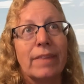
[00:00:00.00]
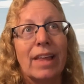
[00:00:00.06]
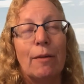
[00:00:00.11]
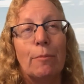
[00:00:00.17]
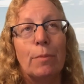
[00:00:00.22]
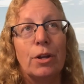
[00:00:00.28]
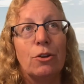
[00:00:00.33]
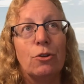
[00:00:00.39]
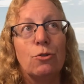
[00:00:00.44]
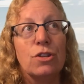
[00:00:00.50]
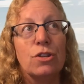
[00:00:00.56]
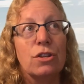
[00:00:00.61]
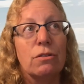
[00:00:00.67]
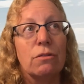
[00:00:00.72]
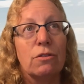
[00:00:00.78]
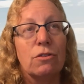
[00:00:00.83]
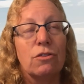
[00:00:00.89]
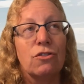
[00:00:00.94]
have been
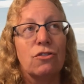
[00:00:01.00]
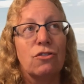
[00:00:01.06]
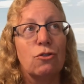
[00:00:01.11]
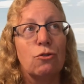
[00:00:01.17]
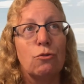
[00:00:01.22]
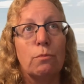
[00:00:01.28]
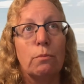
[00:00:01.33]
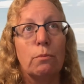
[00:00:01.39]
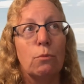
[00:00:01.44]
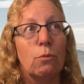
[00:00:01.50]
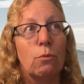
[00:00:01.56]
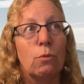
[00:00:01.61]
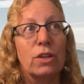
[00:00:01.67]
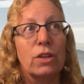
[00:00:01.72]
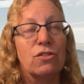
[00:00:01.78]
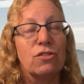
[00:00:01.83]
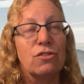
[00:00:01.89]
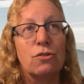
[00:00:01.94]
doing Zoom
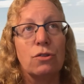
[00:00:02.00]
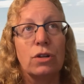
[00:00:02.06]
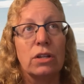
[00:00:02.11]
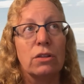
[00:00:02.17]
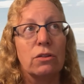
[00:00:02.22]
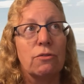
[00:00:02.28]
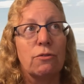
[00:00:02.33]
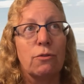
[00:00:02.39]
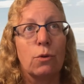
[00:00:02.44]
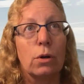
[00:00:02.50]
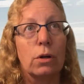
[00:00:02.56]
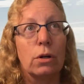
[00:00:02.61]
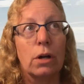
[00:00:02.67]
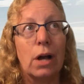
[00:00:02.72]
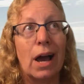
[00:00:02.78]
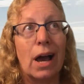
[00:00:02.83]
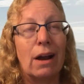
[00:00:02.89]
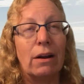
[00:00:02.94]
with students
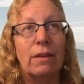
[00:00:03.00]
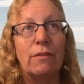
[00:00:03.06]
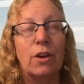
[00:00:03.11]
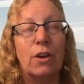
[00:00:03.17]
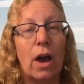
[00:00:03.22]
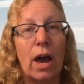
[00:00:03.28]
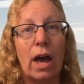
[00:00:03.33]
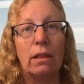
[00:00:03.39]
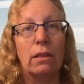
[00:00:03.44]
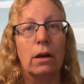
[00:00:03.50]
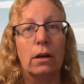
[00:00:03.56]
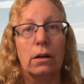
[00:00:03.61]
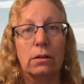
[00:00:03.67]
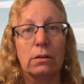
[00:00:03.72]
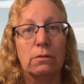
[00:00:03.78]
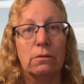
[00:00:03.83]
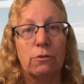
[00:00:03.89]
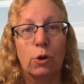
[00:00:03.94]
for, I don't even know how
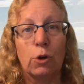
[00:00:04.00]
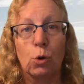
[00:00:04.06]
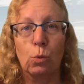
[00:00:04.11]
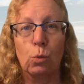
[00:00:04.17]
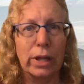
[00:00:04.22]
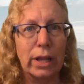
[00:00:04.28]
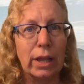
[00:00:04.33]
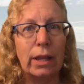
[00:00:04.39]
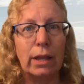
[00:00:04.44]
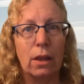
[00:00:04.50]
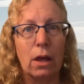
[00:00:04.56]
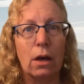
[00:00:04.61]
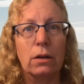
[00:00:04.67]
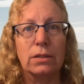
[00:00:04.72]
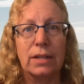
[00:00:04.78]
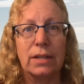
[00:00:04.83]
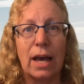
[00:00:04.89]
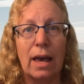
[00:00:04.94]
long, for a really
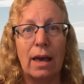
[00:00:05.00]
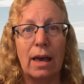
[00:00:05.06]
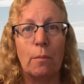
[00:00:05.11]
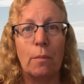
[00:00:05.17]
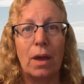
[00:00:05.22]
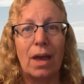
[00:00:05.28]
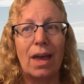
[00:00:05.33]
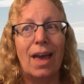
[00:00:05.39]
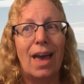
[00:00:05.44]
long time.